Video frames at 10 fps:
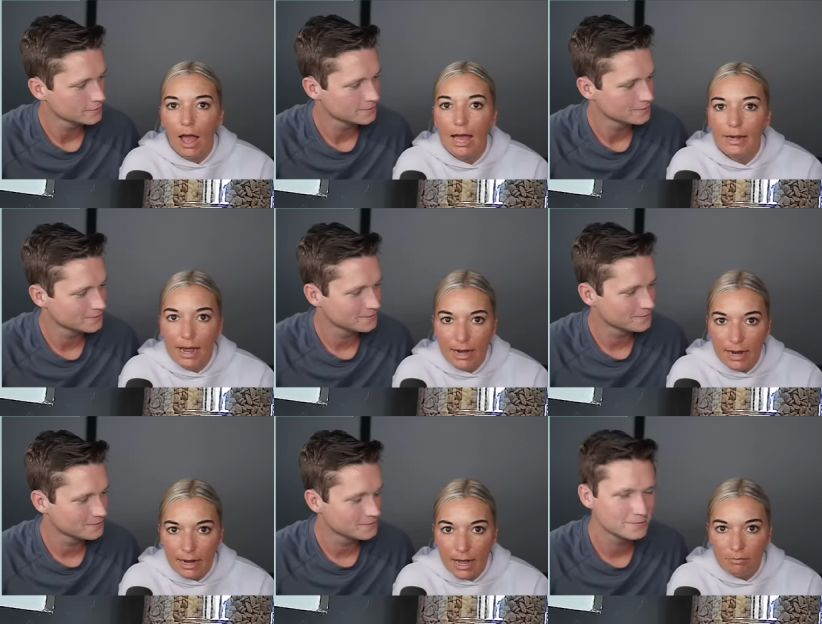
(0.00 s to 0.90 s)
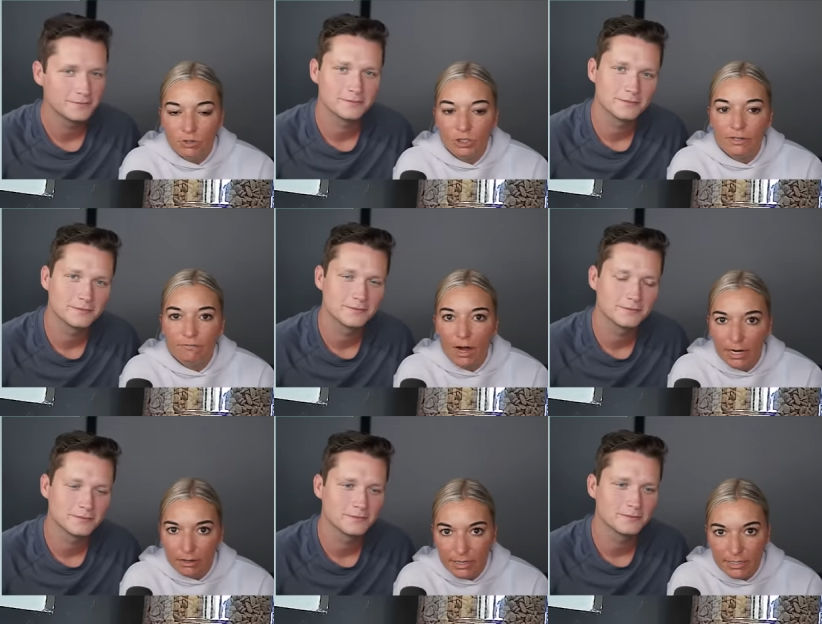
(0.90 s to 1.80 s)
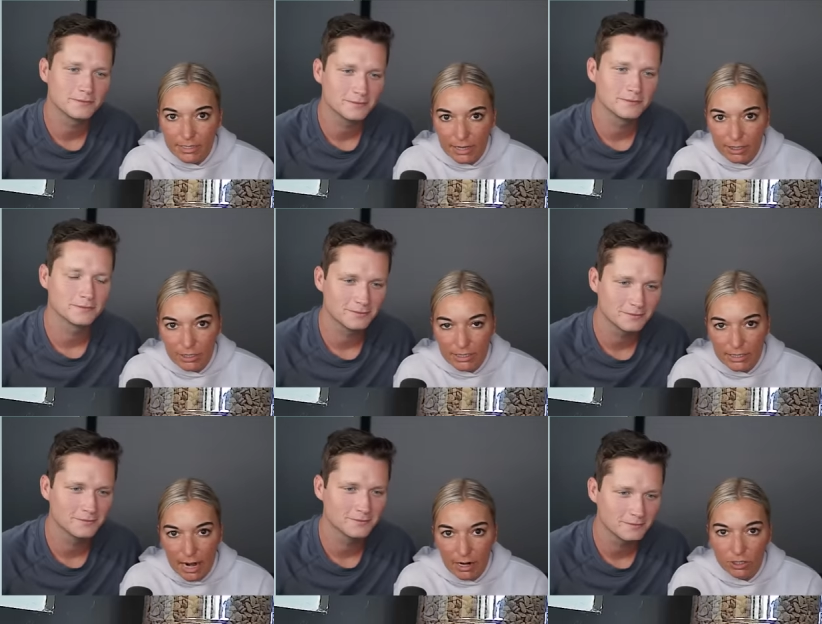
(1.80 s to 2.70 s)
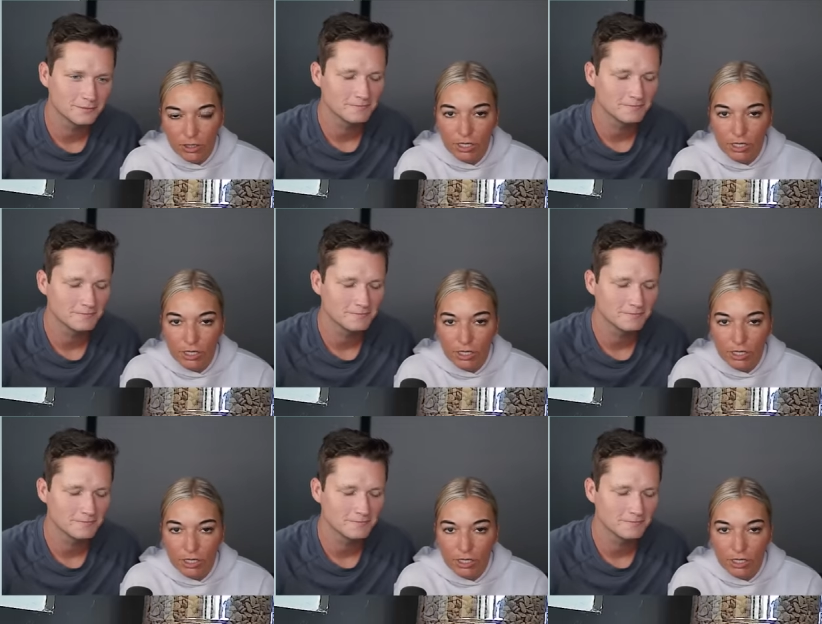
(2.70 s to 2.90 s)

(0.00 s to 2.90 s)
Speaker 1: At 9 a.m., she finally decides she's tired. She